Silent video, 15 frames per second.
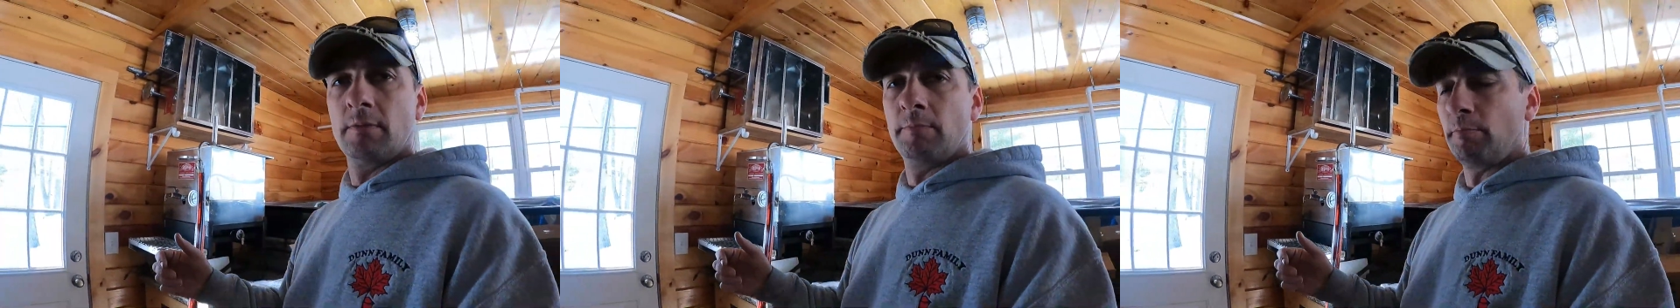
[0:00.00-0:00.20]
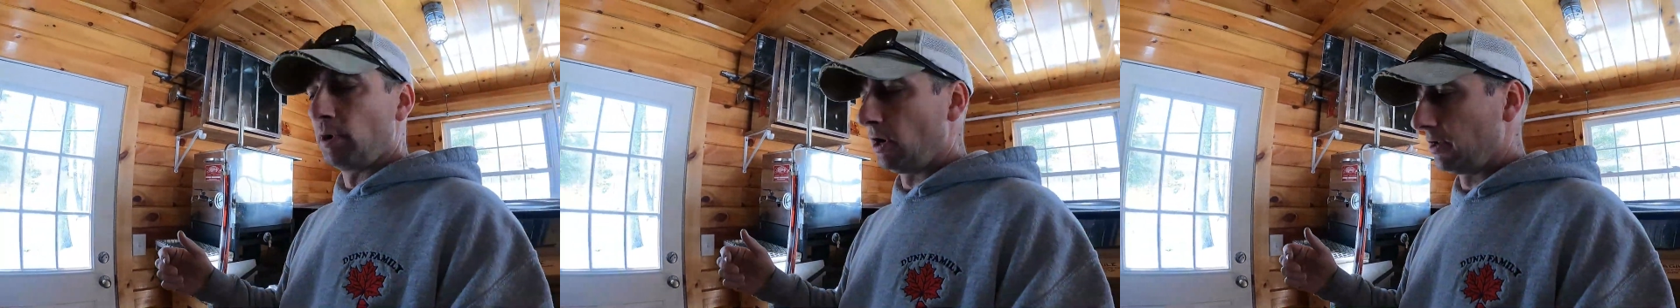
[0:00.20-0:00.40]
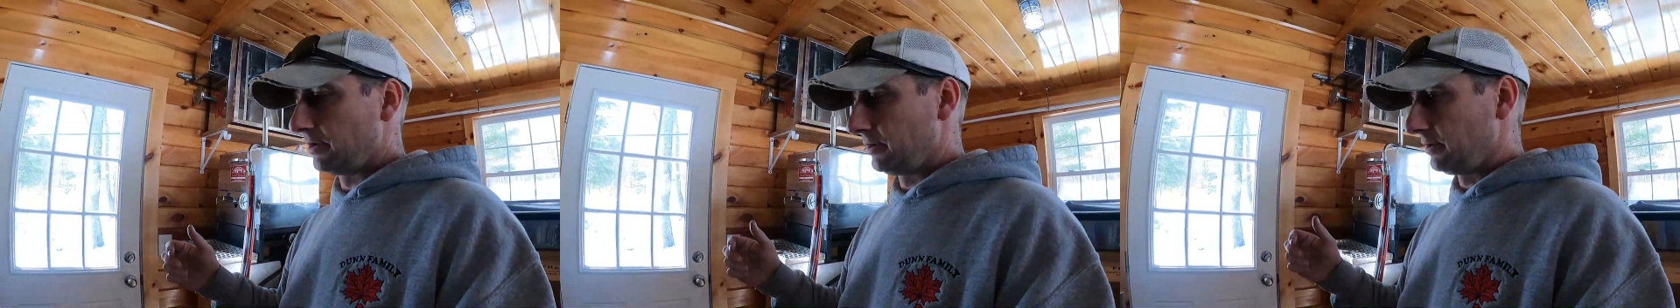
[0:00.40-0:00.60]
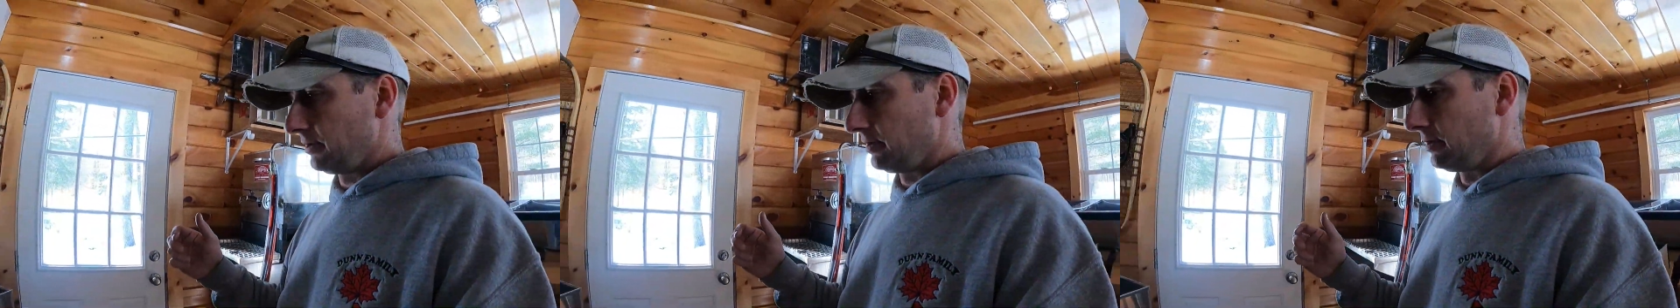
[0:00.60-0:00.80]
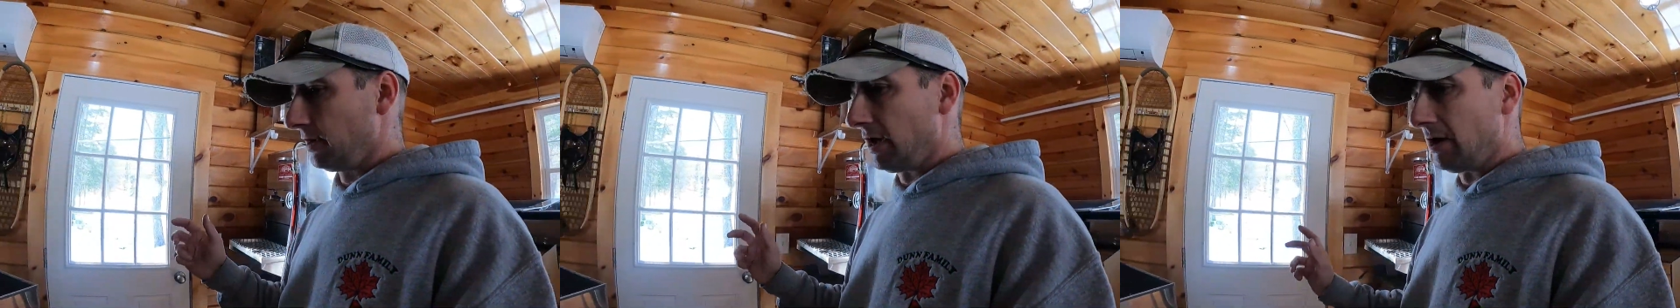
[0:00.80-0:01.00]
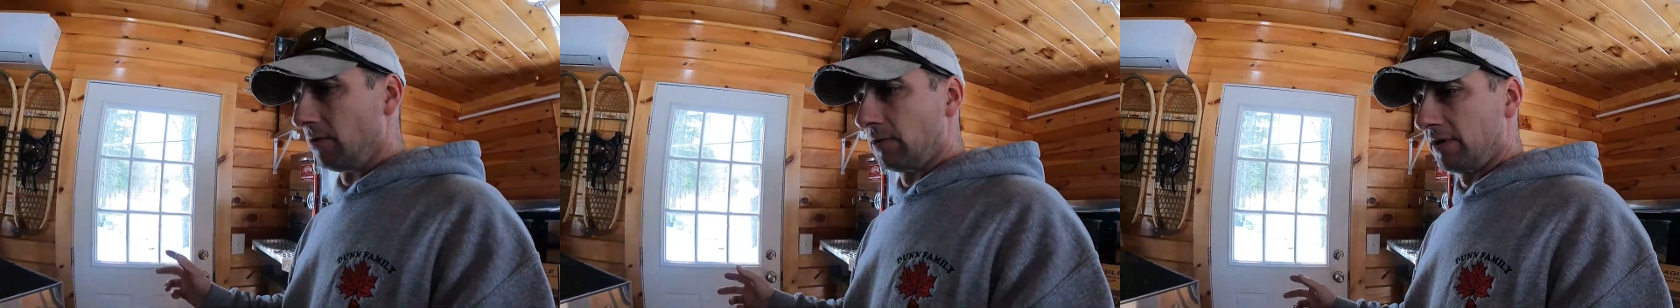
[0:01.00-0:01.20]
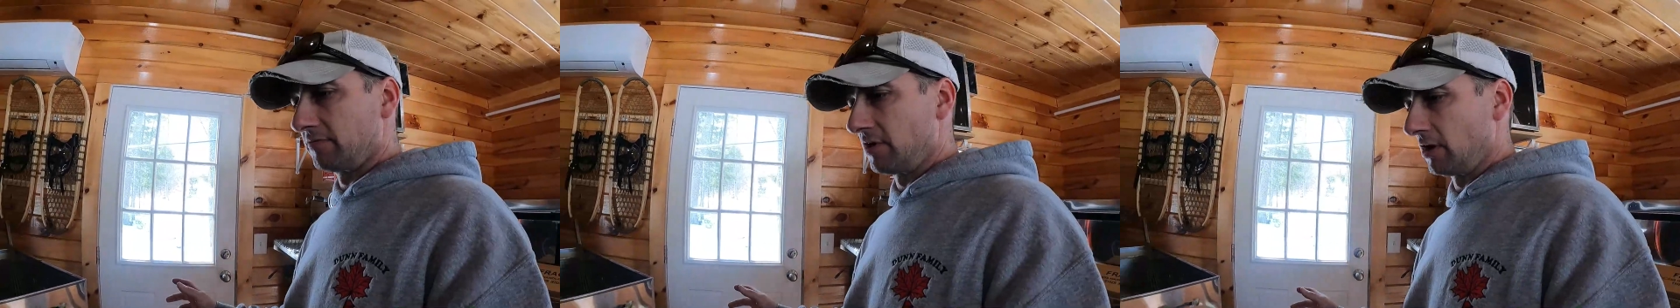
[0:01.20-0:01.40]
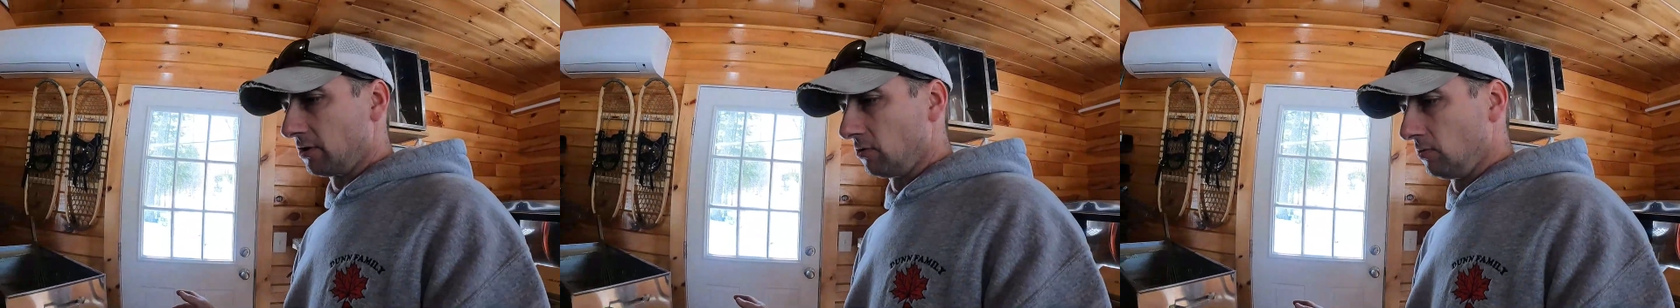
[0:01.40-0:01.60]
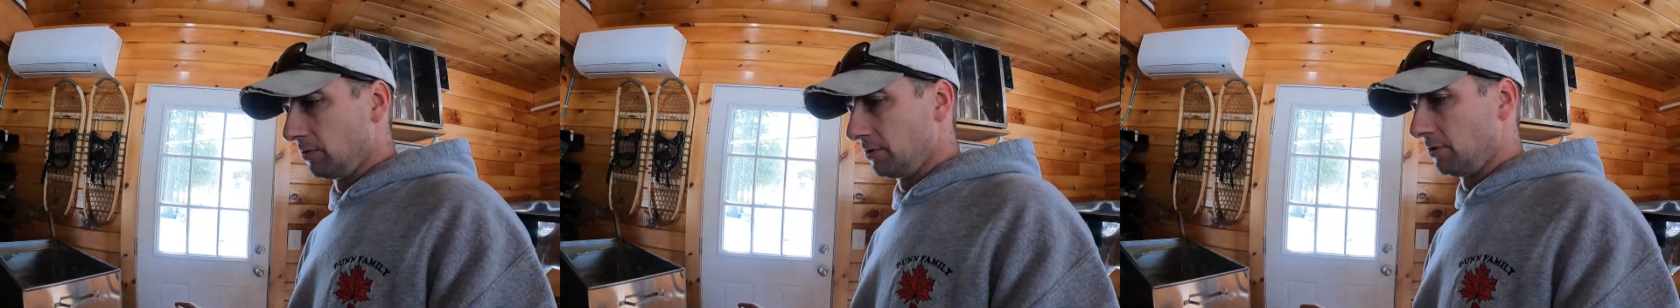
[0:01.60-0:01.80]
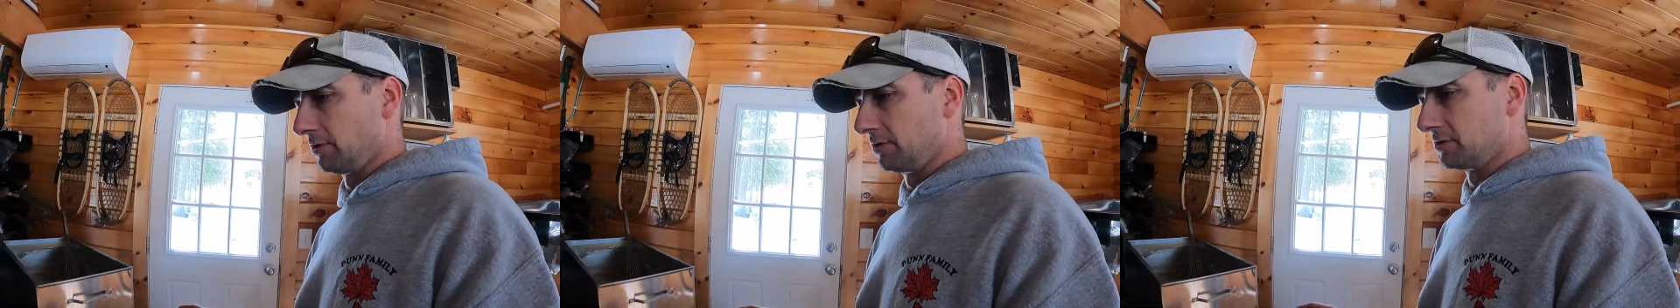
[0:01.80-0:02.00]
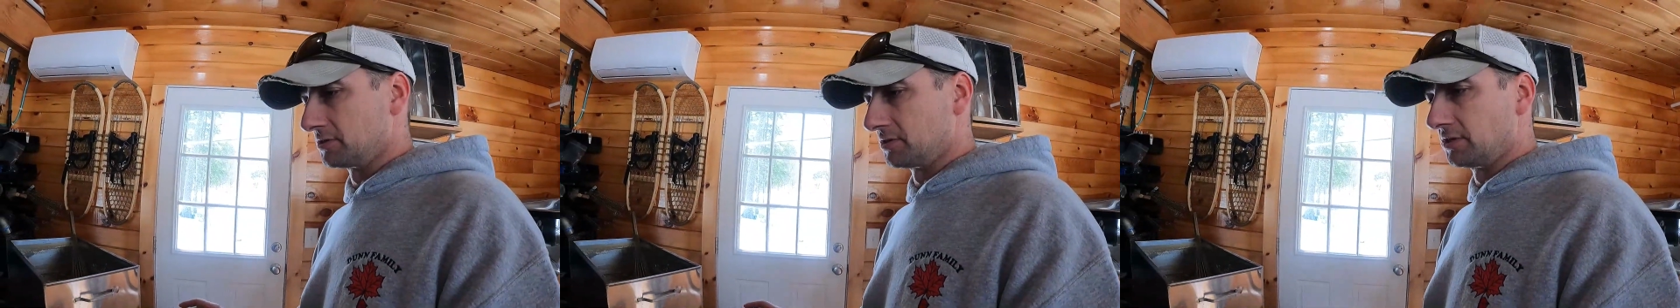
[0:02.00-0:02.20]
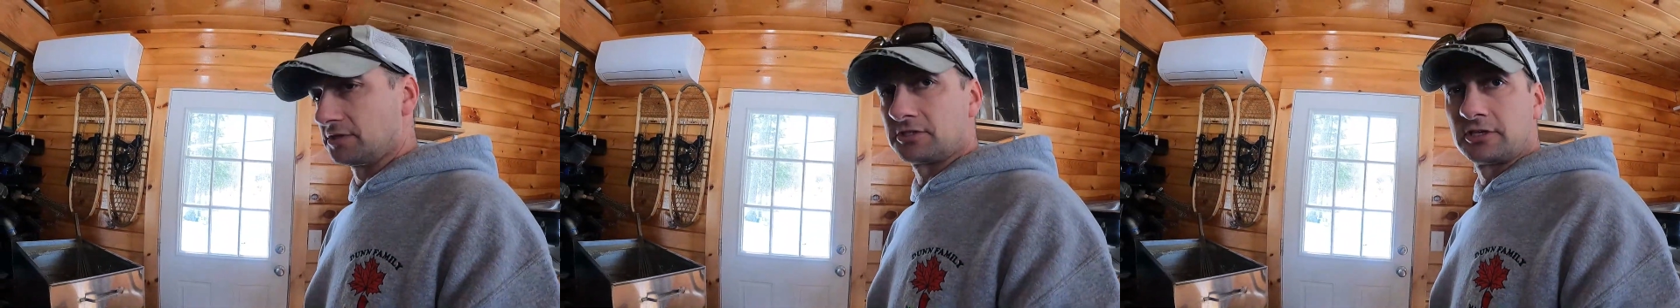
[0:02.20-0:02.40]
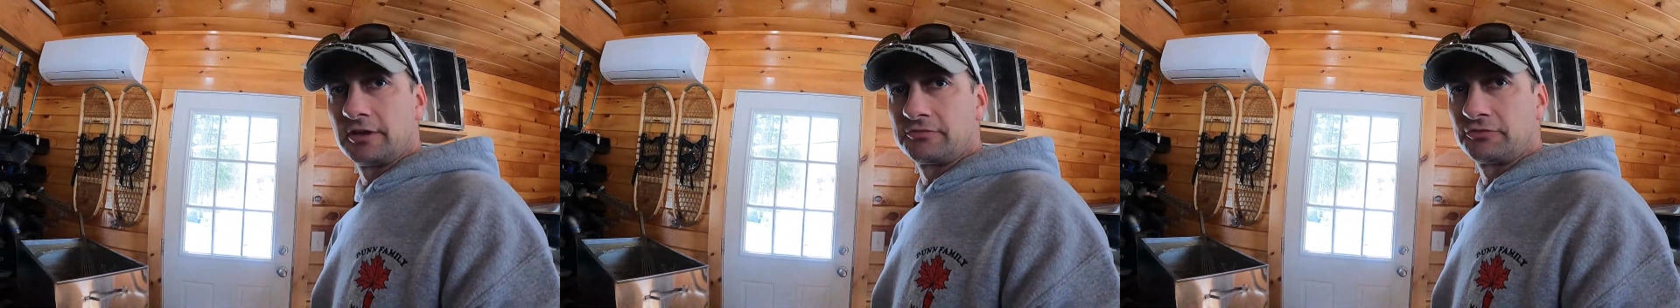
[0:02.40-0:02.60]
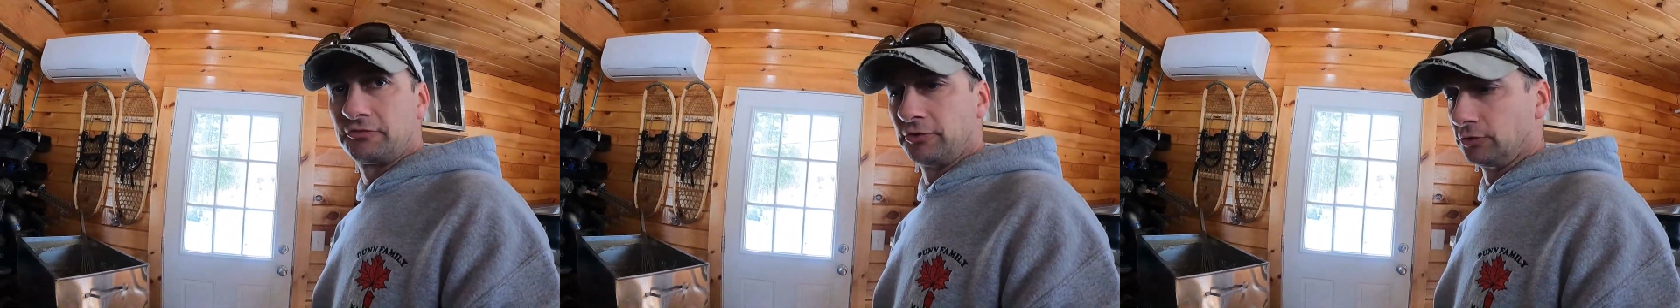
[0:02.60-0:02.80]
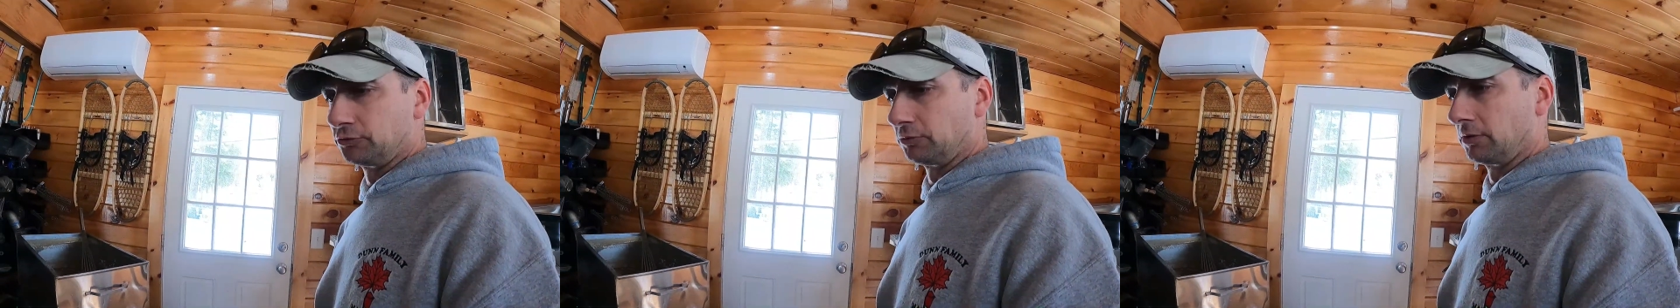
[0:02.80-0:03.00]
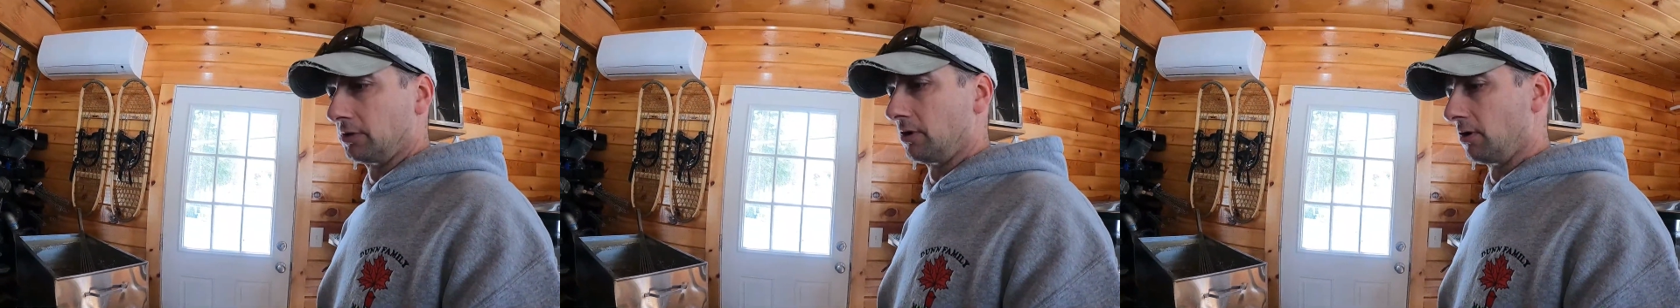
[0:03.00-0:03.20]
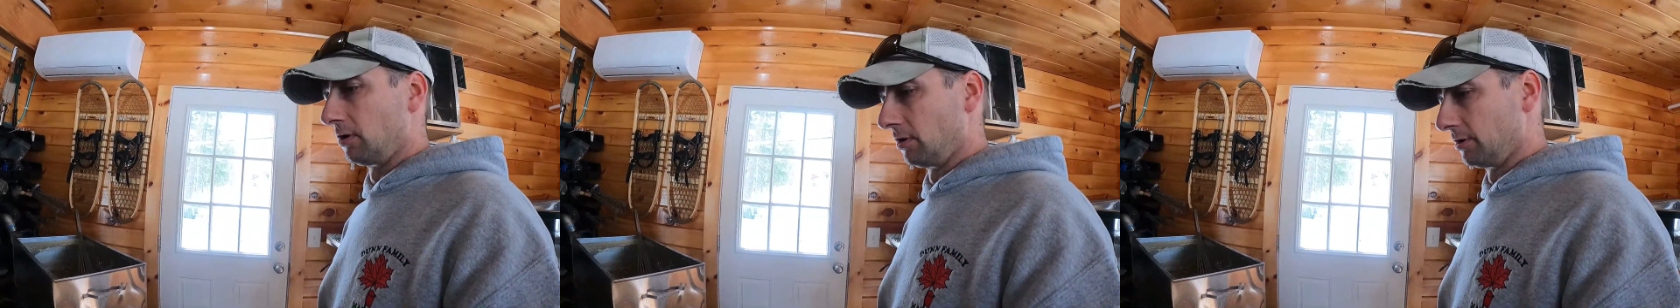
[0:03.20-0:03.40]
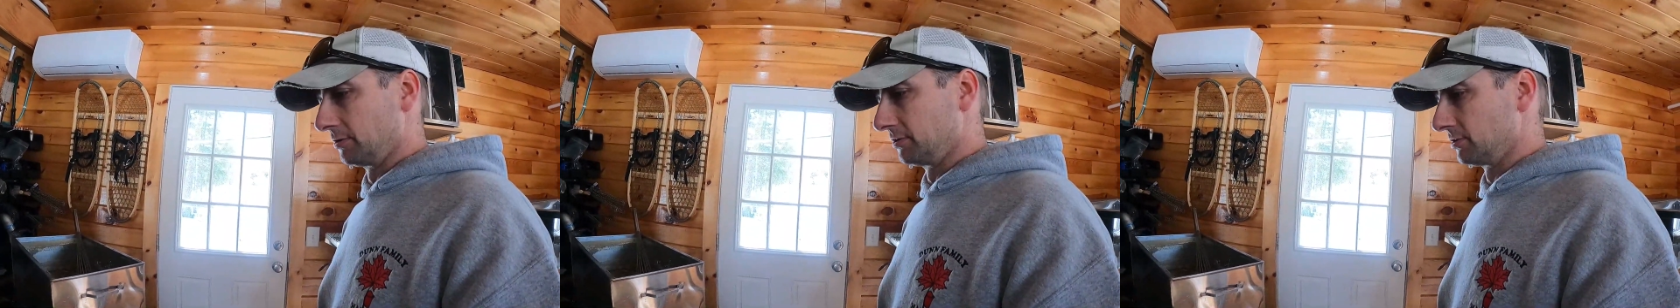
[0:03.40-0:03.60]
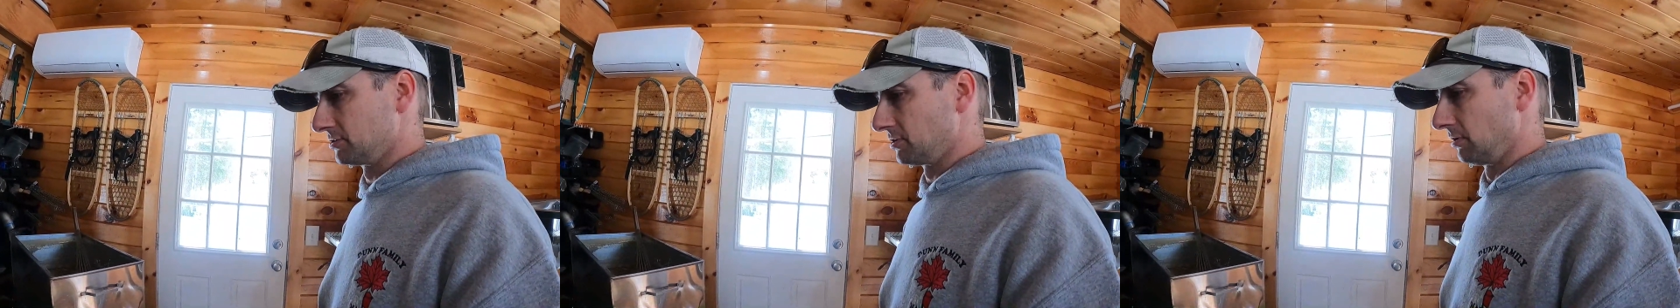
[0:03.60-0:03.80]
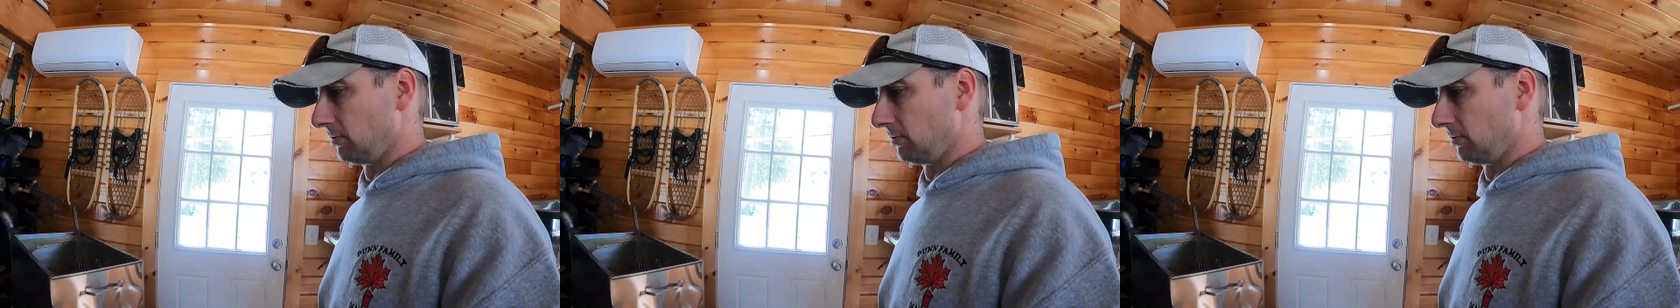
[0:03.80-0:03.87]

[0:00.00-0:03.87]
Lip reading: But now what I've got going on is this stuff's filtering hard. There's a